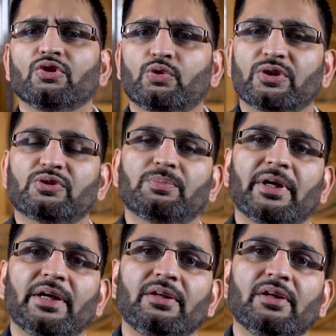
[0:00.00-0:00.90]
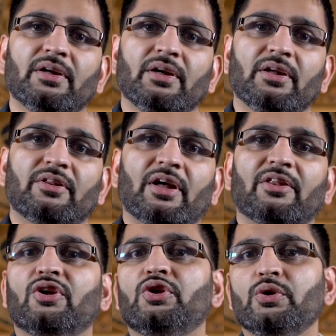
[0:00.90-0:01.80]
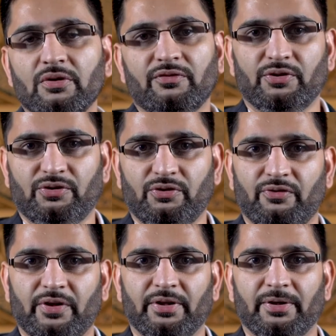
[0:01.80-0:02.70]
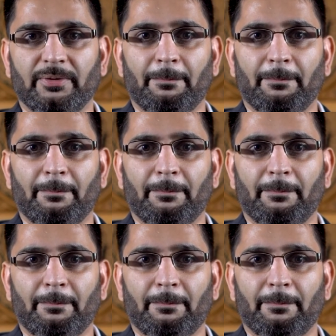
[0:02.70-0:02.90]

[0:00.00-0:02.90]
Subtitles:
to explain that the universe is finite.